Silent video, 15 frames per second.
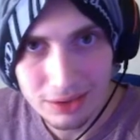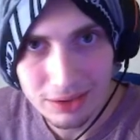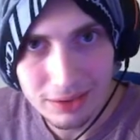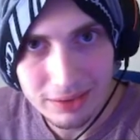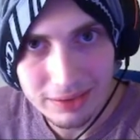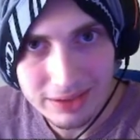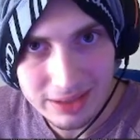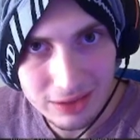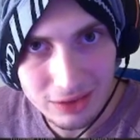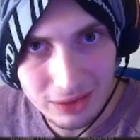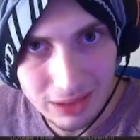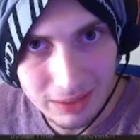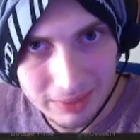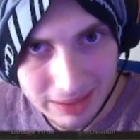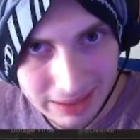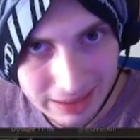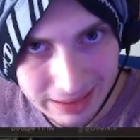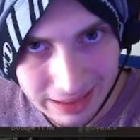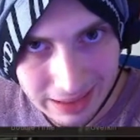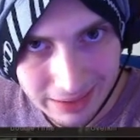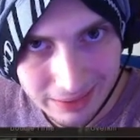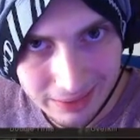say you eliminate a
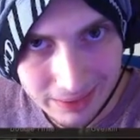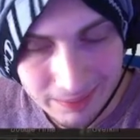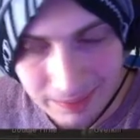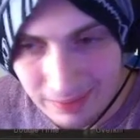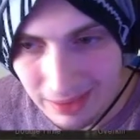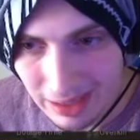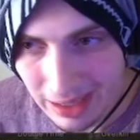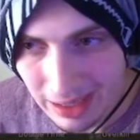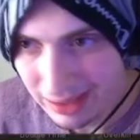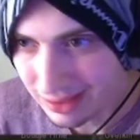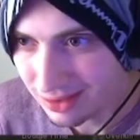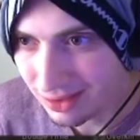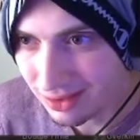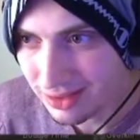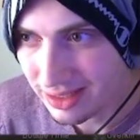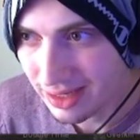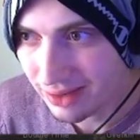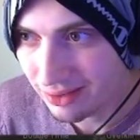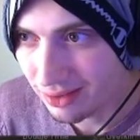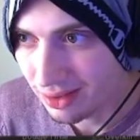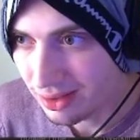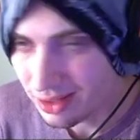guy, right? And he calls
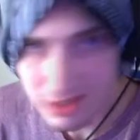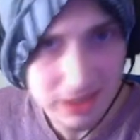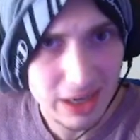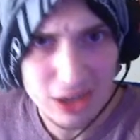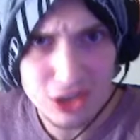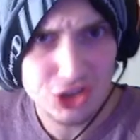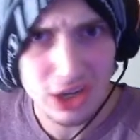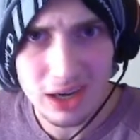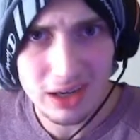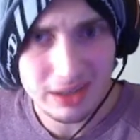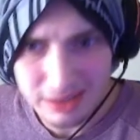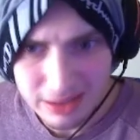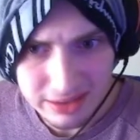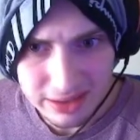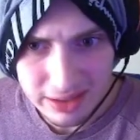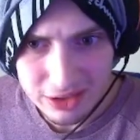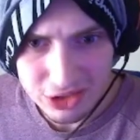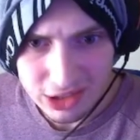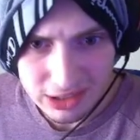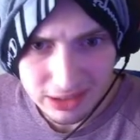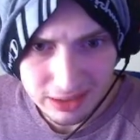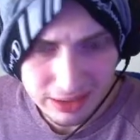out, he's got a shotgun, he's got a shotgun. And